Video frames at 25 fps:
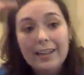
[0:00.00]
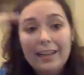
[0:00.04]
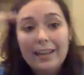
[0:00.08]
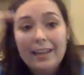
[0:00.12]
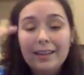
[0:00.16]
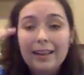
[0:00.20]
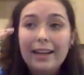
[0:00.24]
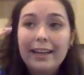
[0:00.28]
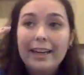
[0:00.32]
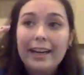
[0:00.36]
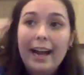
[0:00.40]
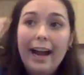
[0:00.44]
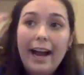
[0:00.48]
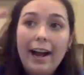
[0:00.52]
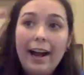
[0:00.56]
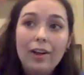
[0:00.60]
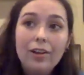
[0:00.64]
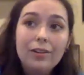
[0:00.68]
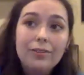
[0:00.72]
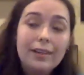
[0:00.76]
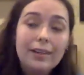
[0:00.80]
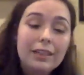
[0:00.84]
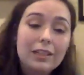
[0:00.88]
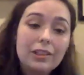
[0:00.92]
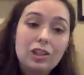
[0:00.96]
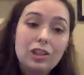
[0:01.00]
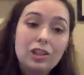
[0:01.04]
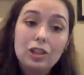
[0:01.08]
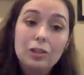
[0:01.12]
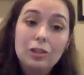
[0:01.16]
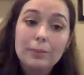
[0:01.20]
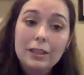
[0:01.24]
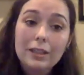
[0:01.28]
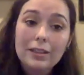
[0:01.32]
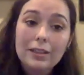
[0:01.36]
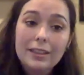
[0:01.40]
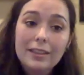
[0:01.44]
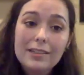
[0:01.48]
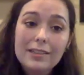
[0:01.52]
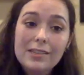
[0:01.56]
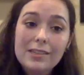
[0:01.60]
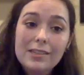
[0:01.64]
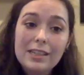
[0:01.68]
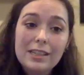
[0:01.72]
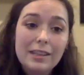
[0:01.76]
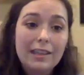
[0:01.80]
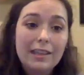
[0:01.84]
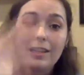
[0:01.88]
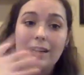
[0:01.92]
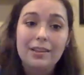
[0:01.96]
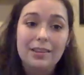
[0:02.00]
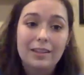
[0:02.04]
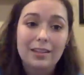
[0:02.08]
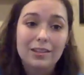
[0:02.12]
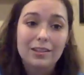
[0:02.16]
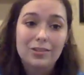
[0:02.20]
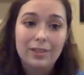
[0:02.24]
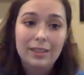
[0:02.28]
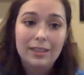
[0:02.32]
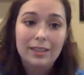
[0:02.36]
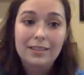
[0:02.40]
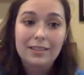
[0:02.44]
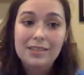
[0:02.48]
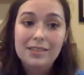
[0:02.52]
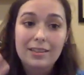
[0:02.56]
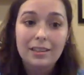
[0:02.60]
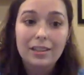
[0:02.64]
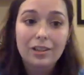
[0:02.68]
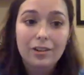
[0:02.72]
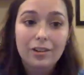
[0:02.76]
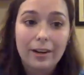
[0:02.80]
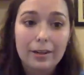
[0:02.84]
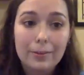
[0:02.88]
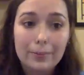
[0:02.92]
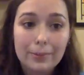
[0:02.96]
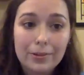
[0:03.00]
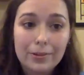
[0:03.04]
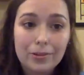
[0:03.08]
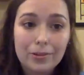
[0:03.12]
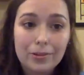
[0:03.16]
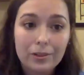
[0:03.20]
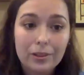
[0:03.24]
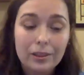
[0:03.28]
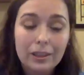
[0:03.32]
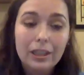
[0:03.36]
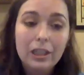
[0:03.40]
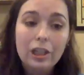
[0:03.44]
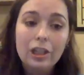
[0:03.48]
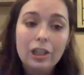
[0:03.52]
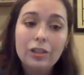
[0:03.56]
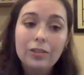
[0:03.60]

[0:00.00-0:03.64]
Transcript: and like elevated humor in a scene, then nothing's funny. It's the Incredibles rule.